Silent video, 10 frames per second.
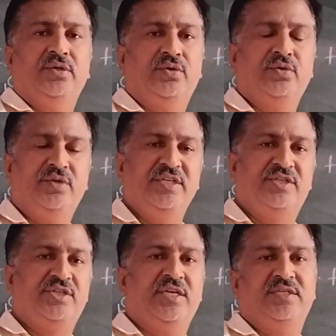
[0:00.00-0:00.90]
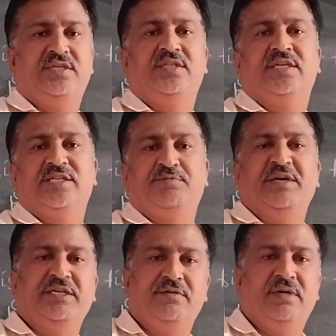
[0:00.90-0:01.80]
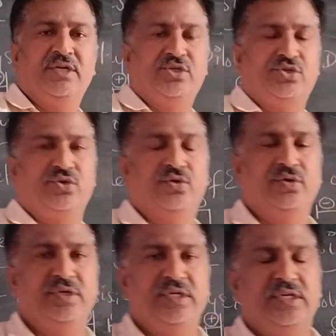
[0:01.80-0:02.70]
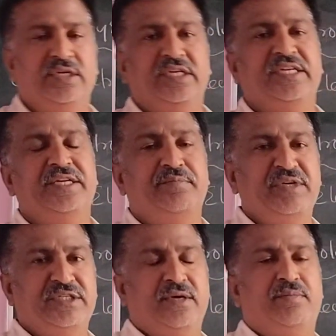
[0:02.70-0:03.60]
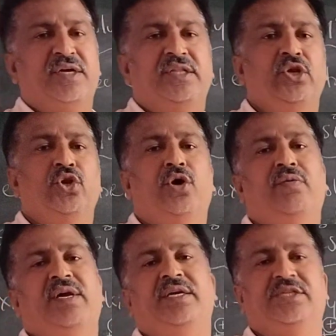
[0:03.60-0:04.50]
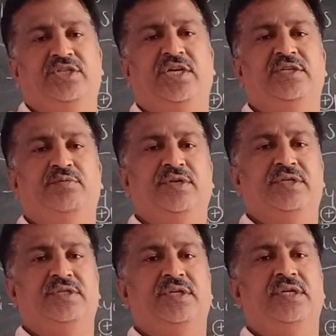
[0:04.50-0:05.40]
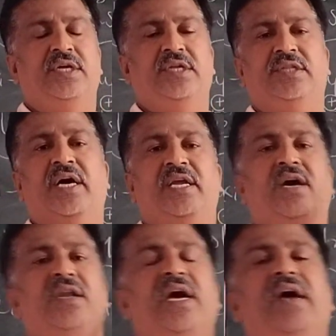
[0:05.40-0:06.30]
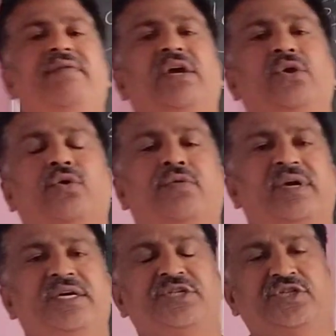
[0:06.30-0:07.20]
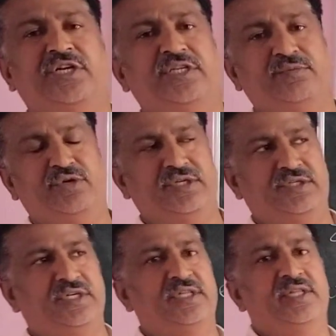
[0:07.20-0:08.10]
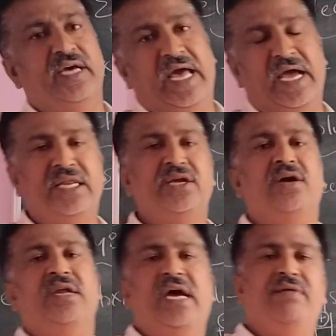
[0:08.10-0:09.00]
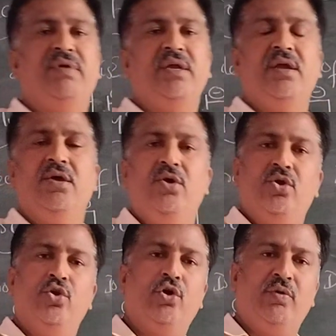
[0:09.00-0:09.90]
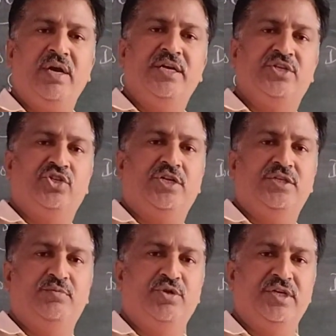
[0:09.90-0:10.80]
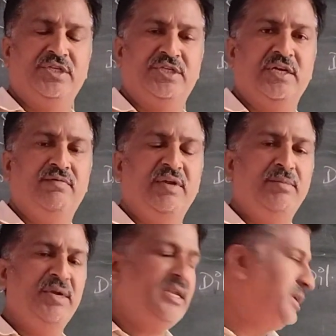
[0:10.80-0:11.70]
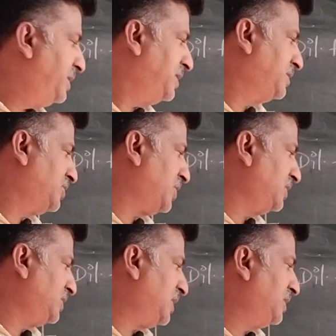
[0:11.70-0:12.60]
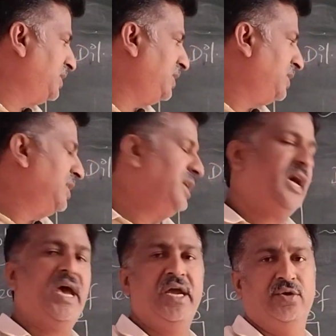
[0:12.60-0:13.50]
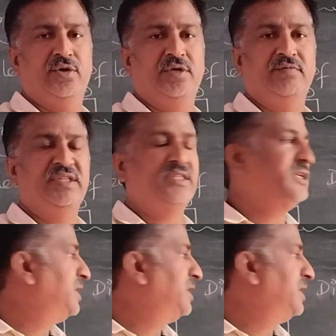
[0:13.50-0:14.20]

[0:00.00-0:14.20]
to discharge at the respective electrode, it depends upon the lower discharge potential. The ion having lower discharge potential, the anion having lower discharge potential will be discharged at the anode with